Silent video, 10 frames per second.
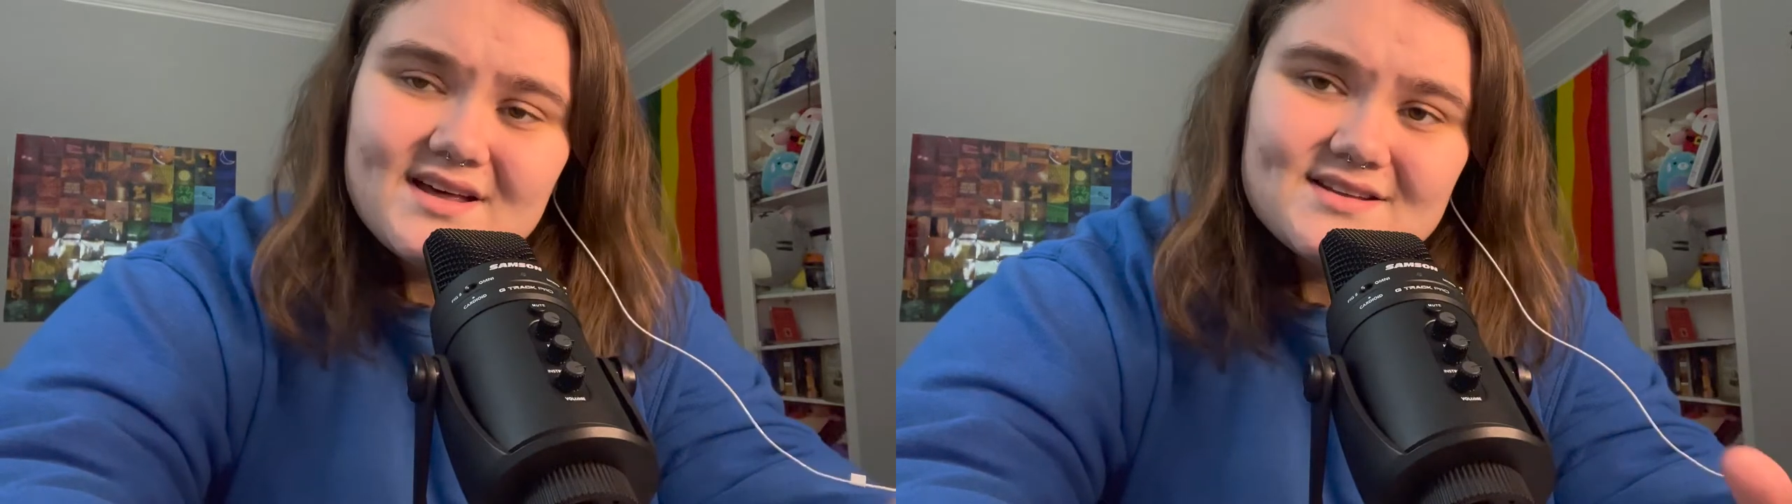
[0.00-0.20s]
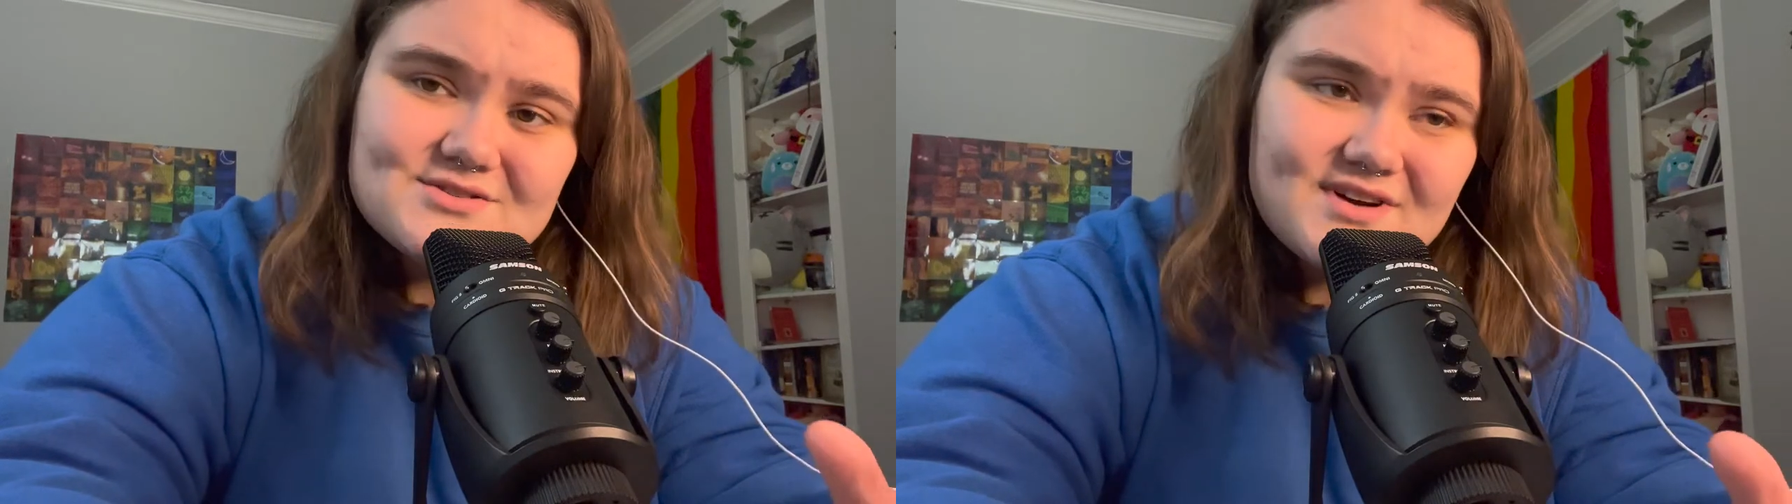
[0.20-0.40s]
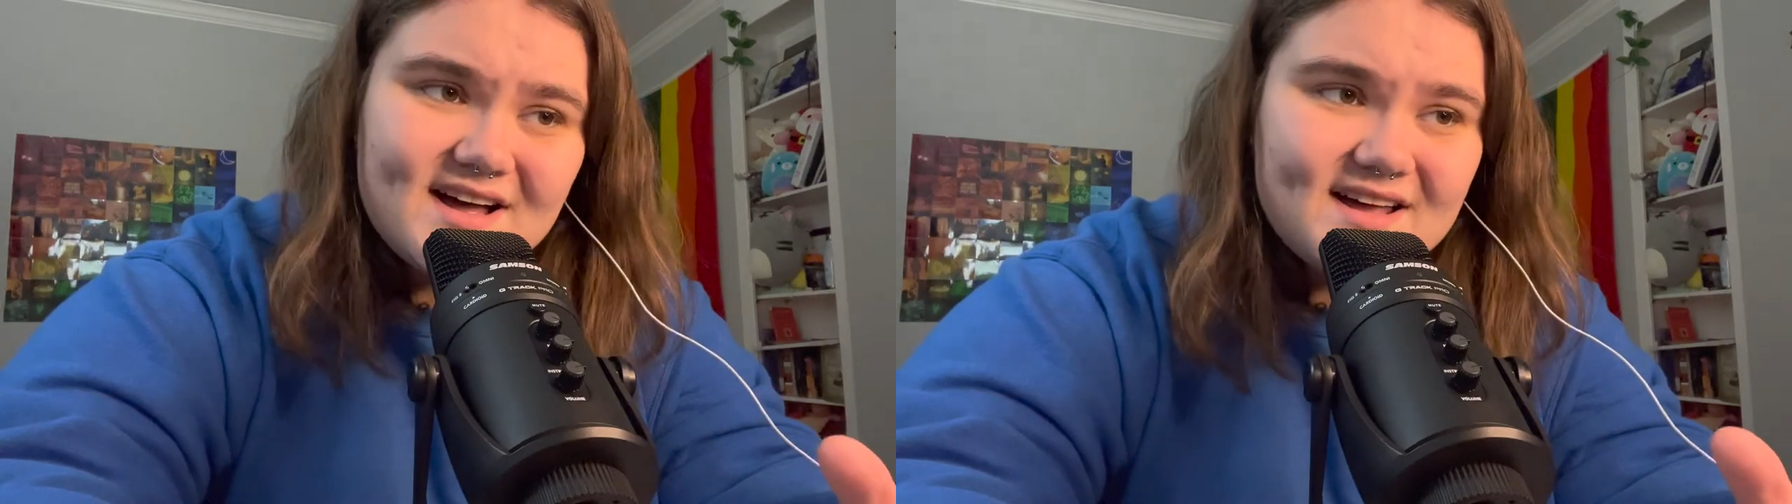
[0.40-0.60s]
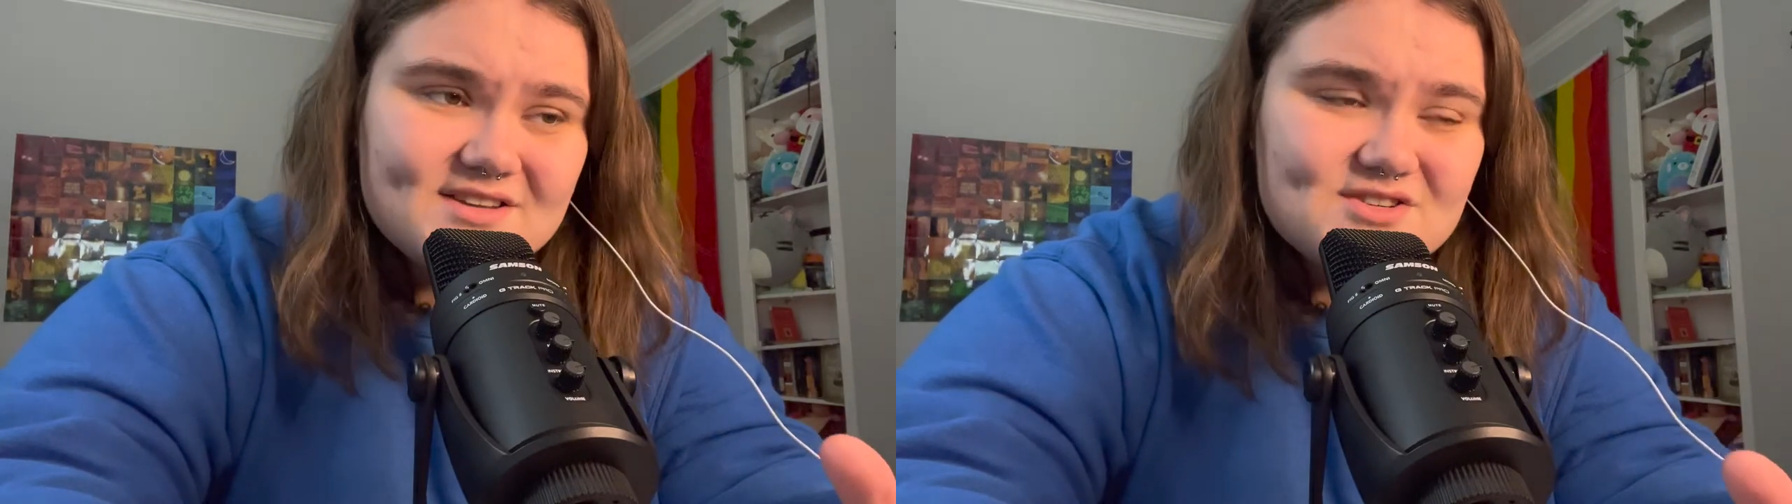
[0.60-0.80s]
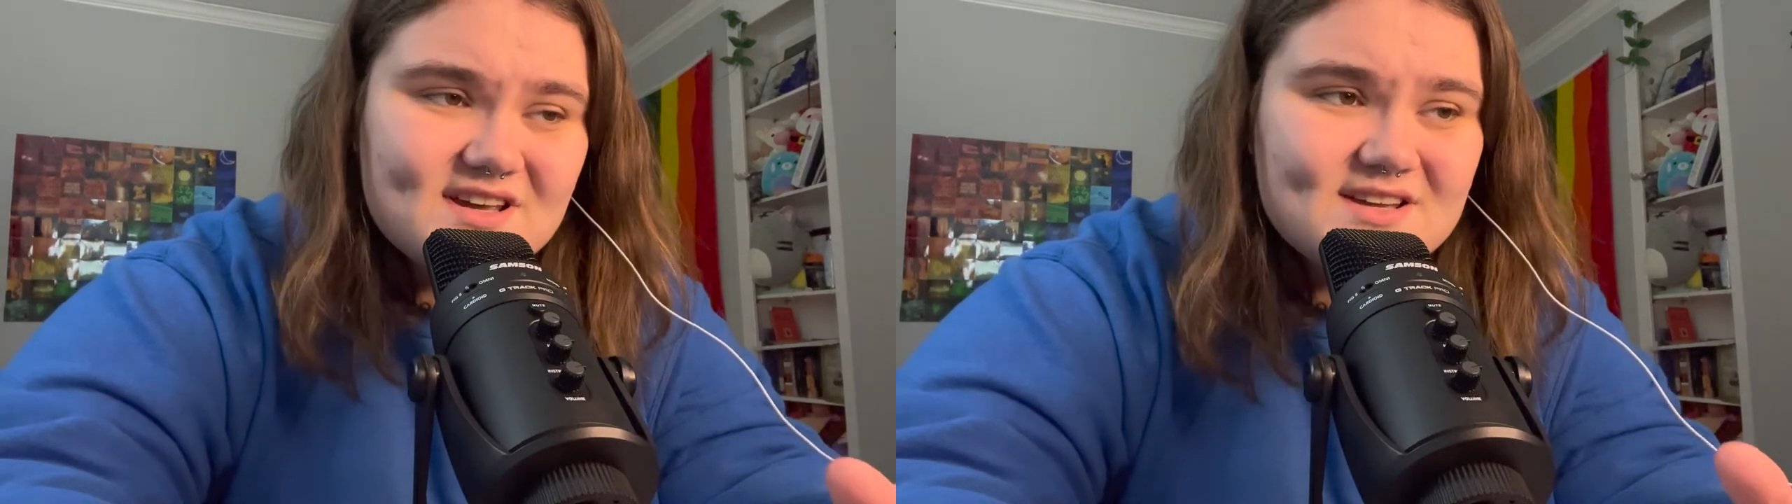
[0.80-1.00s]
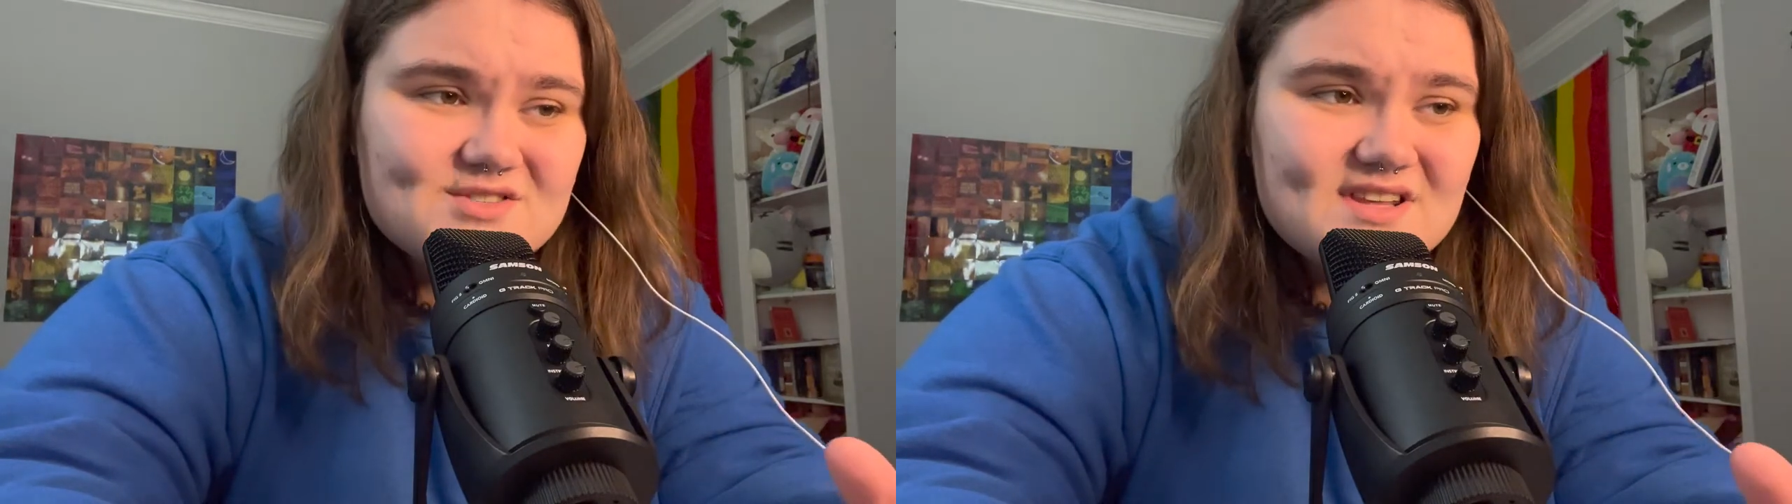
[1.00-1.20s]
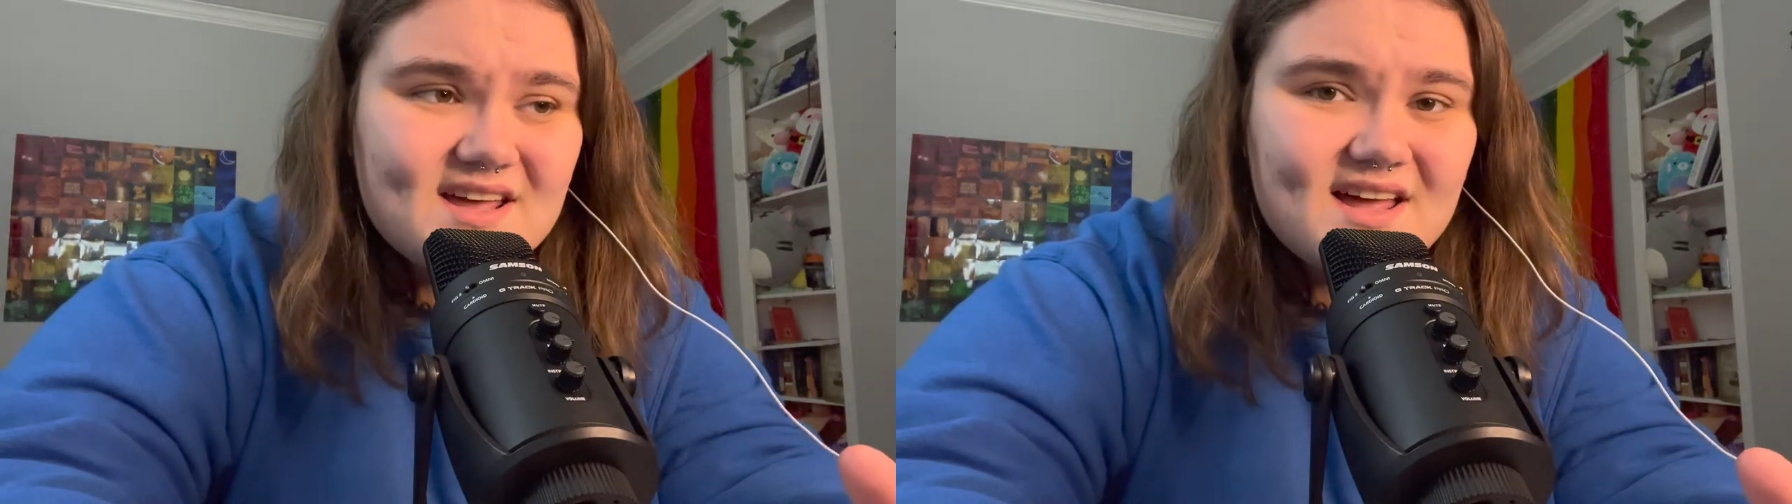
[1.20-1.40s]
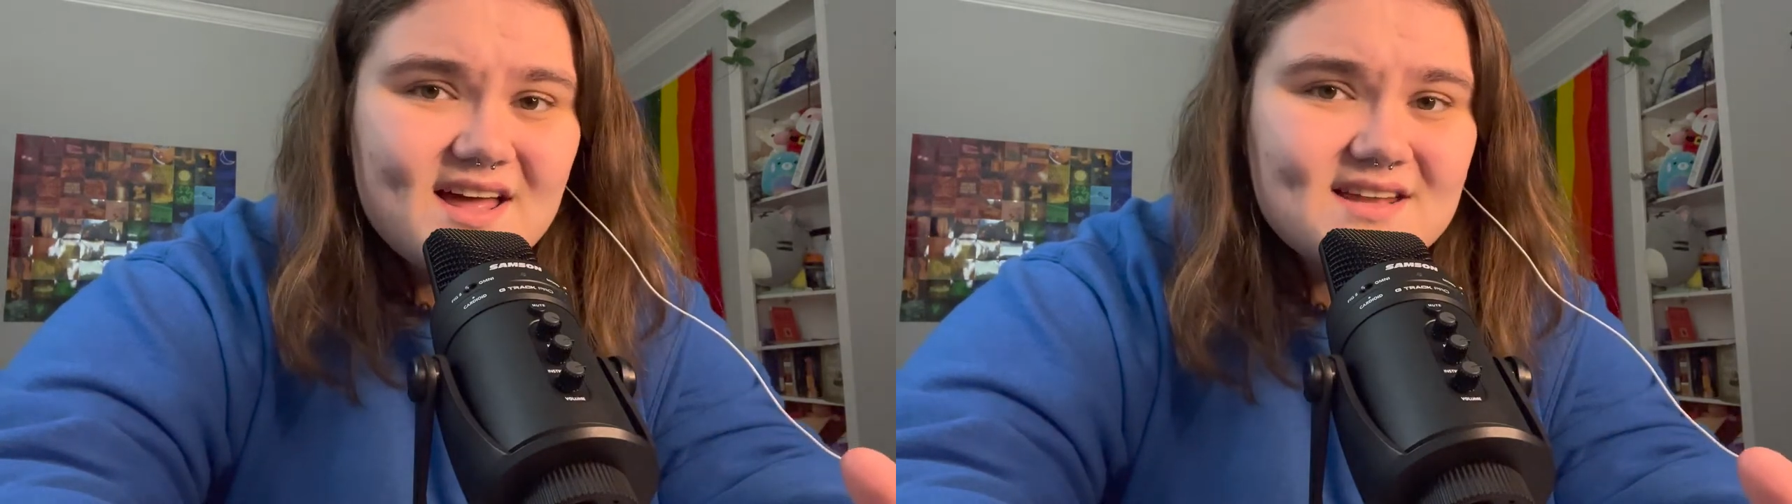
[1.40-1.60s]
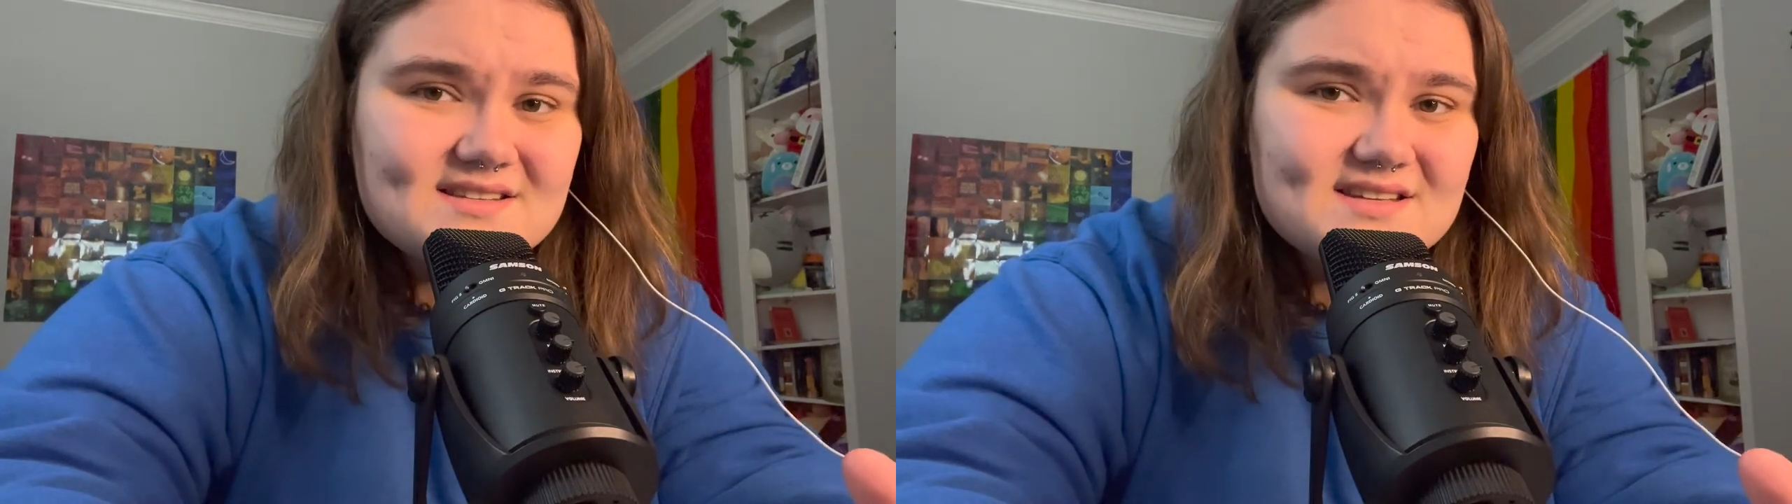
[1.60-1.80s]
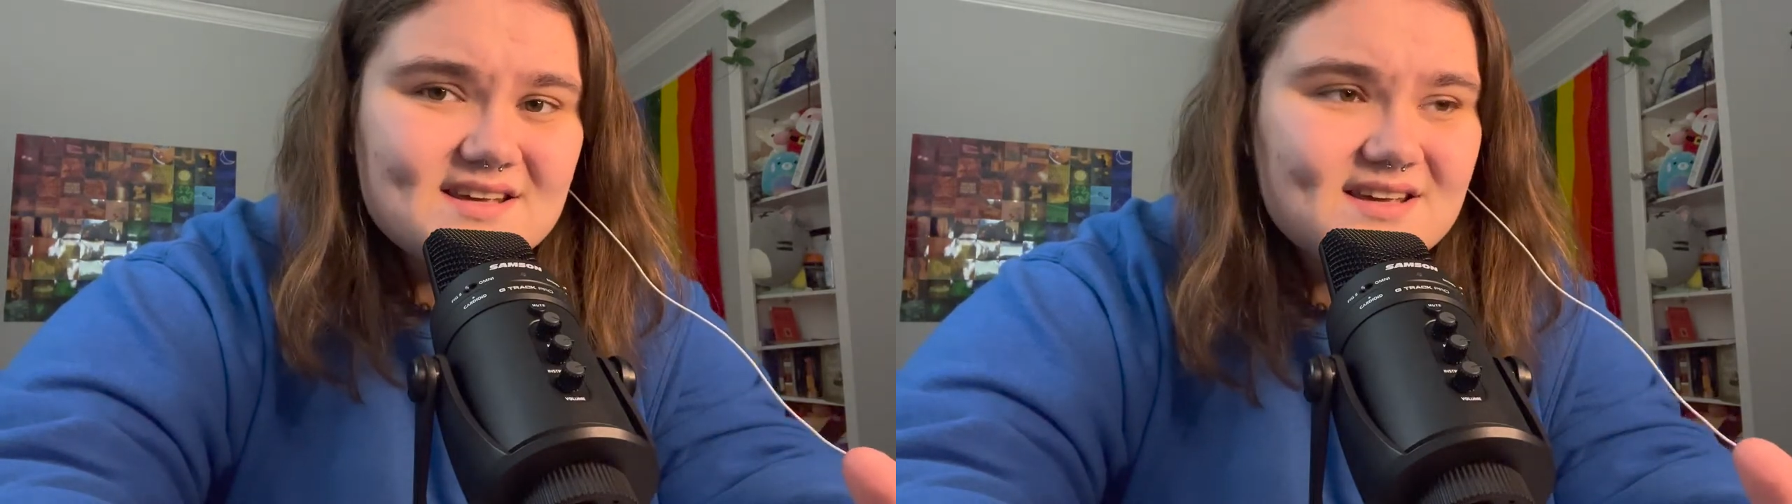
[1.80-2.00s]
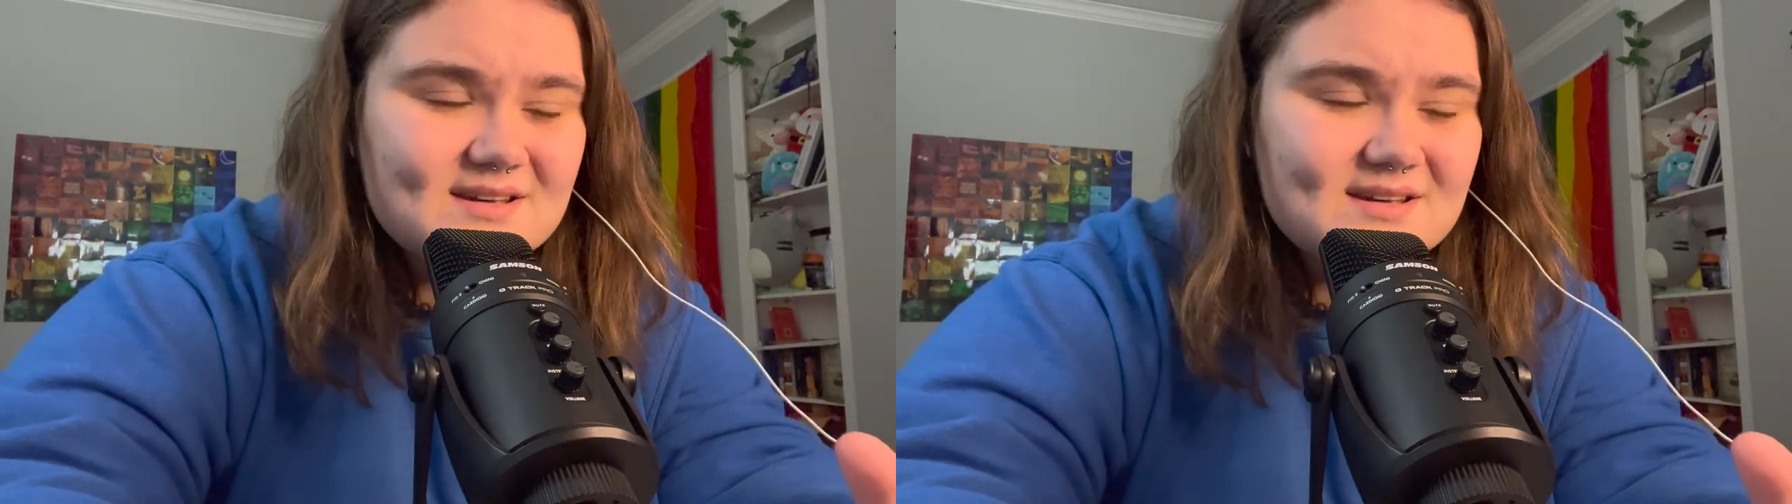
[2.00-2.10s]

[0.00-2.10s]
trying to change the ending,